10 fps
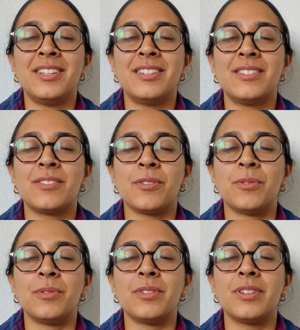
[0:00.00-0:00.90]

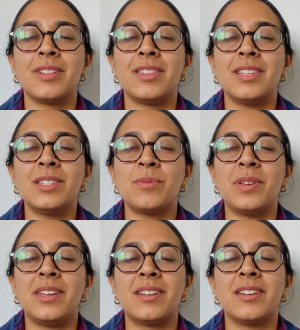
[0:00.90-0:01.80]
So, this
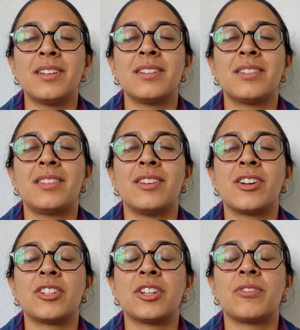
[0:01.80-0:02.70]
week, the
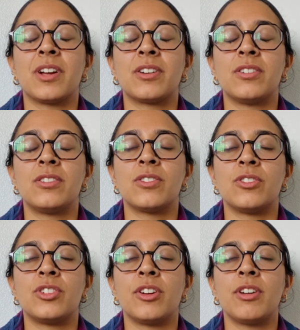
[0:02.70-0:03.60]
Akashic Records are
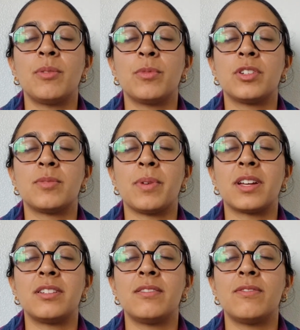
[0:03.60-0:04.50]
sharing
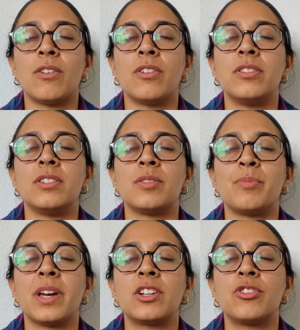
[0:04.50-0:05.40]
perspective on the
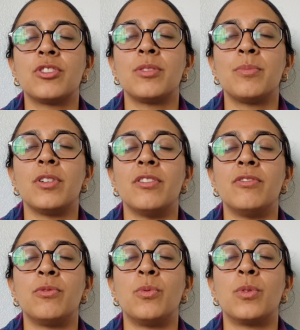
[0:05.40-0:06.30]
spectrum of
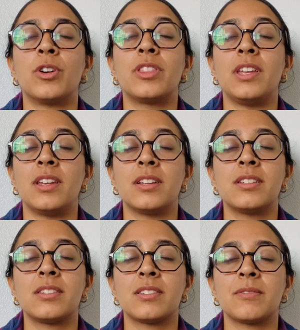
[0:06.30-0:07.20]

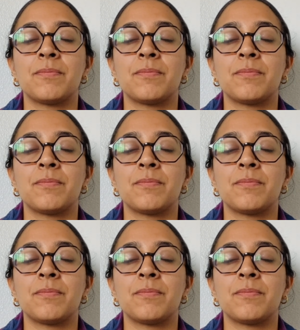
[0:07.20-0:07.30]
worthiness.